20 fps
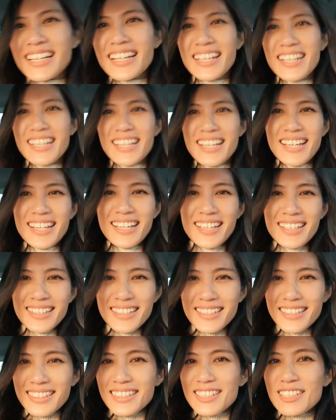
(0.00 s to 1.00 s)
I'm just
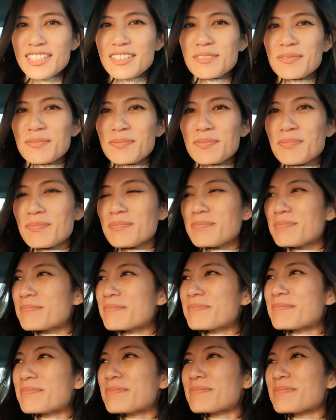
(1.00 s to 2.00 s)
taking necessary
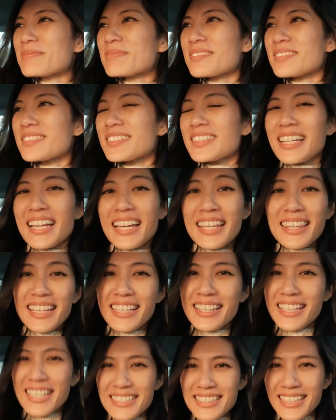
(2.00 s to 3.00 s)
precautions, okay? I
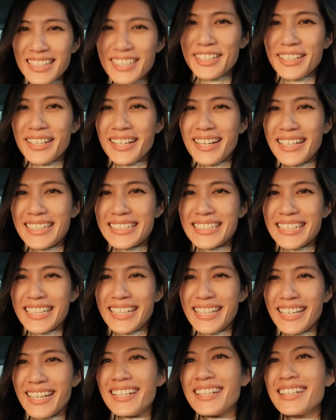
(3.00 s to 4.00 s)
think that's a good
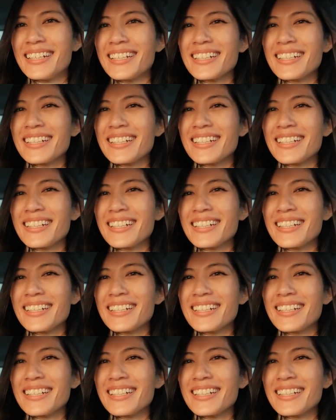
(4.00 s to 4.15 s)
idea.